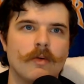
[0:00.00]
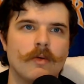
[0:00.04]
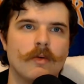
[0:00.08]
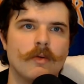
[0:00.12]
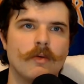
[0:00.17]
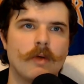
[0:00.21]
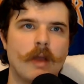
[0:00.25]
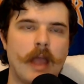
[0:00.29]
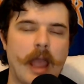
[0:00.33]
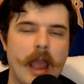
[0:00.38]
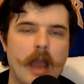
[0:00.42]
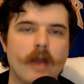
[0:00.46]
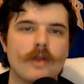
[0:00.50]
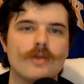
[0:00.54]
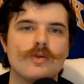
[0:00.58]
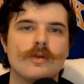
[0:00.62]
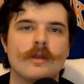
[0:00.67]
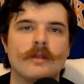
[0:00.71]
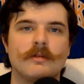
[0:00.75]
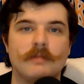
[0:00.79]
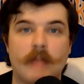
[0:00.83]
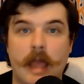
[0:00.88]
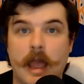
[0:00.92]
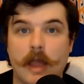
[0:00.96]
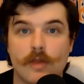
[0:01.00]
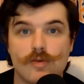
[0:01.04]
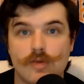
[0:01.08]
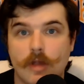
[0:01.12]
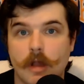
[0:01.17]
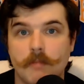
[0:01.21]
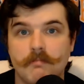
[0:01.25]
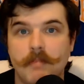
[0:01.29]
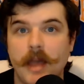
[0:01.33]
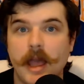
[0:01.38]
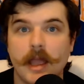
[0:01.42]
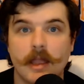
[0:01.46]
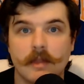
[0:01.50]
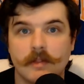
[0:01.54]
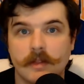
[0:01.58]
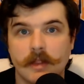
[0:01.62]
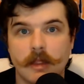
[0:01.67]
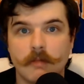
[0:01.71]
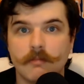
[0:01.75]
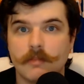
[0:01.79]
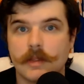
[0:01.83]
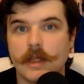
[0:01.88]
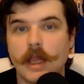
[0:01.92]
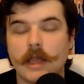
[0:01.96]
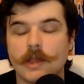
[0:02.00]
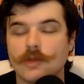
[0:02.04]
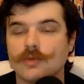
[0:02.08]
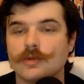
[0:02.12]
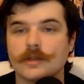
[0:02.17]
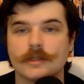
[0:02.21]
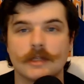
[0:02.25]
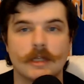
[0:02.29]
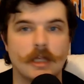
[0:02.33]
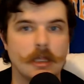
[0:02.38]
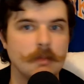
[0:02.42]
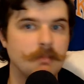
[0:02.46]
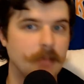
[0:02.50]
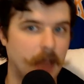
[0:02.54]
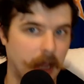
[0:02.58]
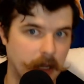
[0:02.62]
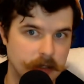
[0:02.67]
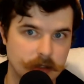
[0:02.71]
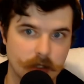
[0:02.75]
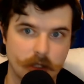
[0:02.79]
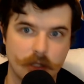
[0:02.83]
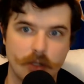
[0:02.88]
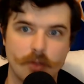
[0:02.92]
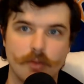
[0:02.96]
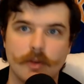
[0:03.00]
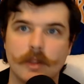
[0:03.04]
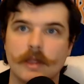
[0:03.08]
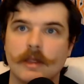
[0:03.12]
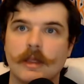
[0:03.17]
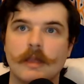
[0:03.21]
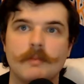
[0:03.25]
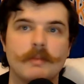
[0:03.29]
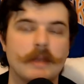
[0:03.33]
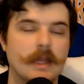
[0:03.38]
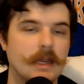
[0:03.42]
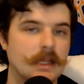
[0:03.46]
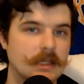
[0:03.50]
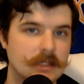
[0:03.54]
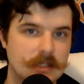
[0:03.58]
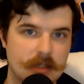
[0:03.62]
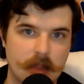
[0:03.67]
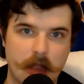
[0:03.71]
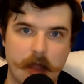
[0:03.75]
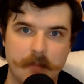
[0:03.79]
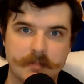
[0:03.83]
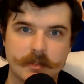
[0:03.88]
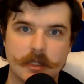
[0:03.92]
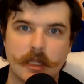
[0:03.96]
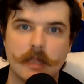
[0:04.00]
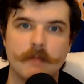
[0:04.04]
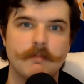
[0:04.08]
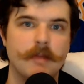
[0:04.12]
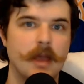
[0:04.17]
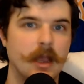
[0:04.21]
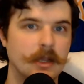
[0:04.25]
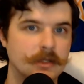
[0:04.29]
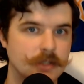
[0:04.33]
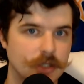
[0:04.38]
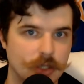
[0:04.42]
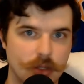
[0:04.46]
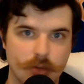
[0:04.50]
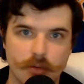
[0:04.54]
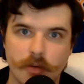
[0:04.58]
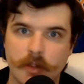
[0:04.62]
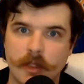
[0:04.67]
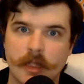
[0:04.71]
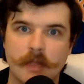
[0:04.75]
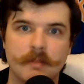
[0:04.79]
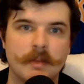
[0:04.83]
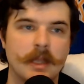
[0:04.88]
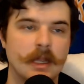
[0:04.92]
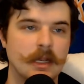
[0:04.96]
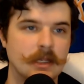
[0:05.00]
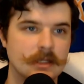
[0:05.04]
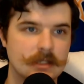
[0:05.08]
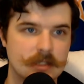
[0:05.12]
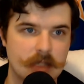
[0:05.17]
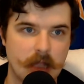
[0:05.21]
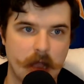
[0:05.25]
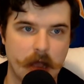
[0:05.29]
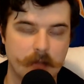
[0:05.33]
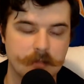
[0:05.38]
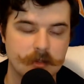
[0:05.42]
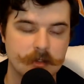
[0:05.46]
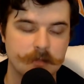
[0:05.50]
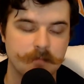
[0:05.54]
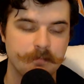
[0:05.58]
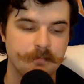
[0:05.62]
how you come back in the NBA. You just keep executing, keep getting stops, keep executing, keep getting stops.